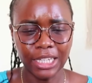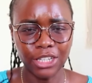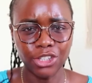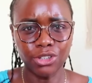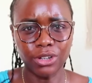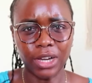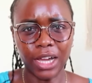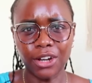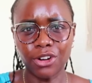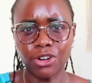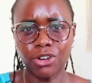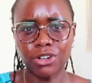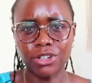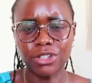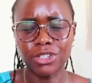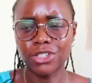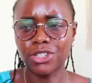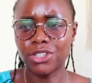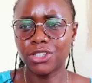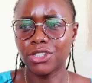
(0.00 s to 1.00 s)
You
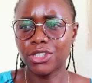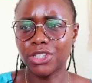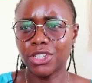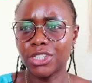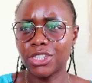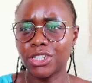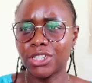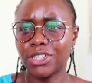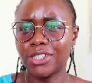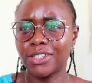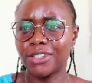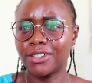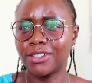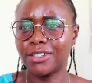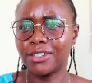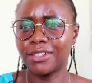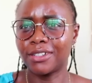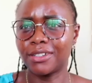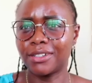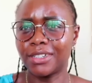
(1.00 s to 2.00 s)
cannot
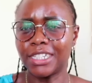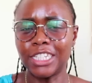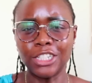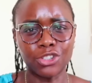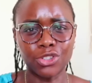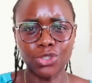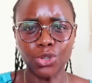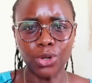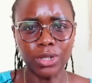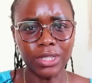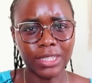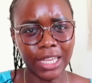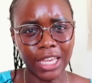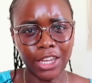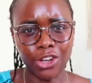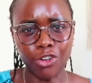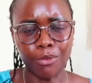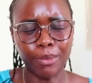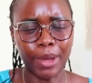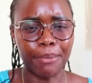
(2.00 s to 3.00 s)
insult
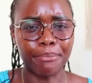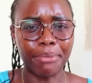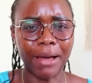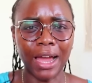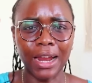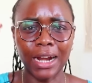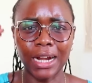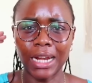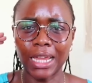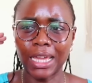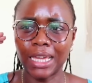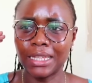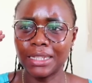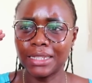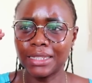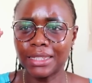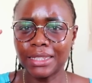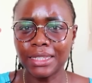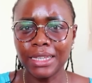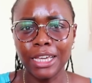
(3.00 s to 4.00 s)
any of my
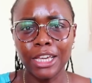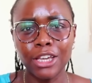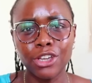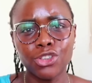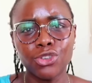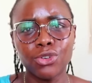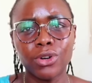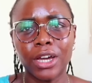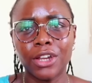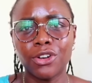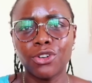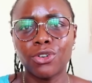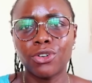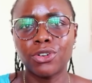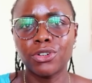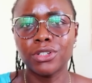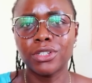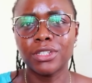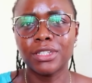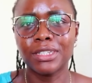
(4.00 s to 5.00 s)
parents. You
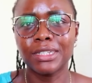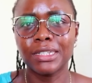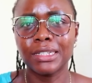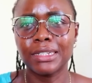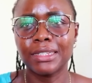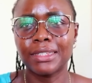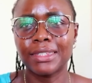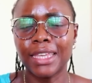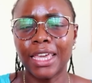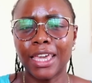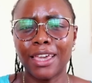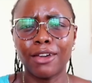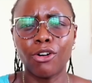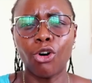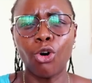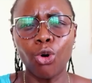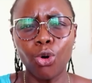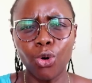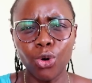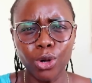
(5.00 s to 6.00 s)
cannot say
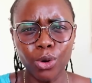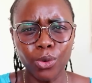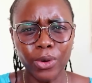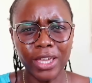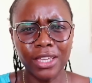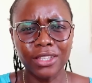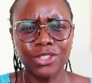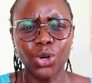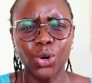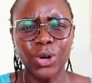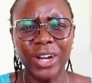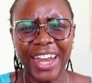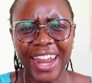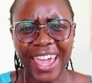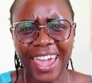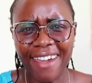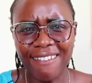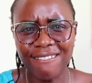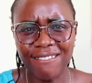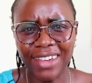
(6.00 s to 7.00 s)
always or
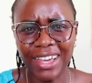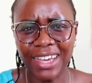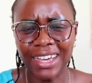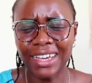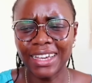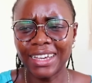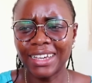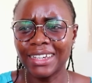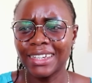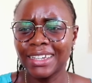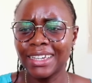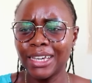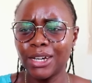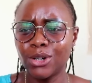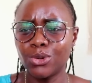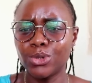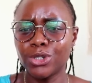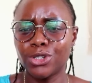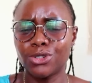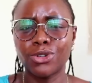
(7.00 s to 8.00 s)
never.
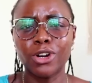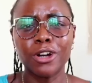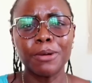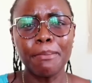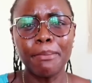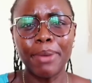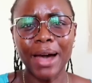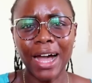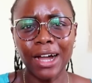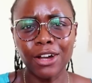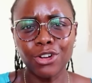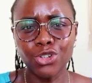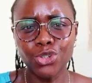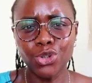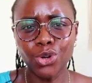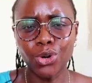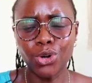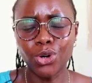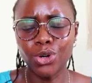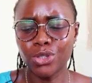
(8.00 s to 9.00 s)
We do not bang
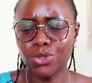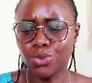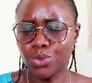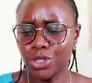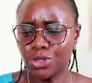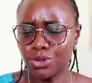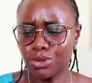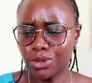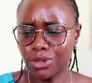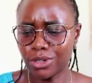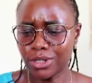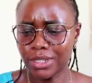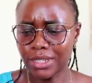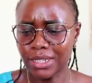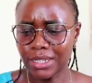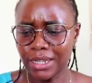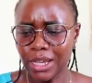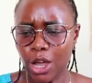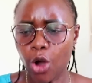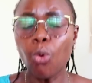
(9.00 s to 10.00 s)
doors. We do
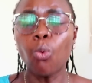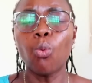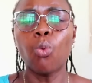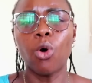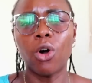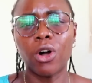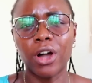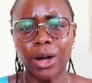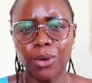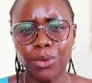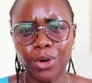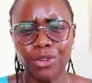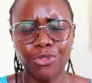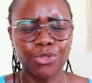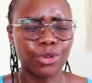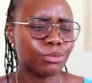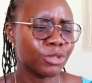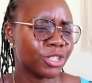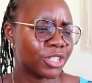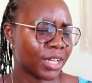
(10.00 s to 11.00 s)
not walk away
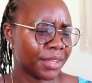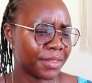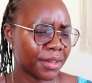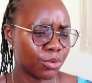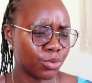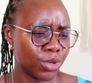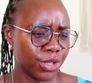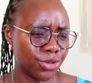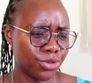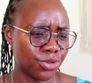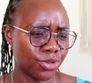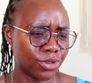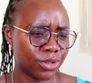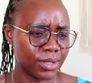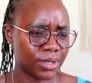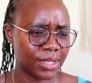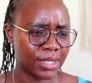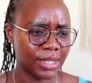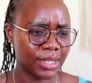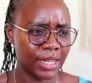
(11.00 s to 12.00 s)
from each other. We do
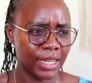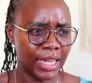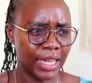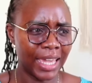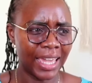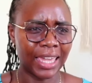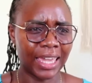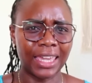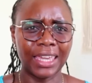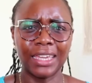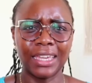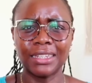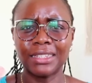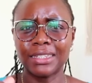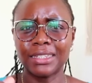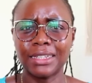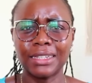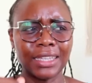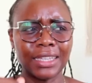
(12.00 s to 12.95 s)
not hit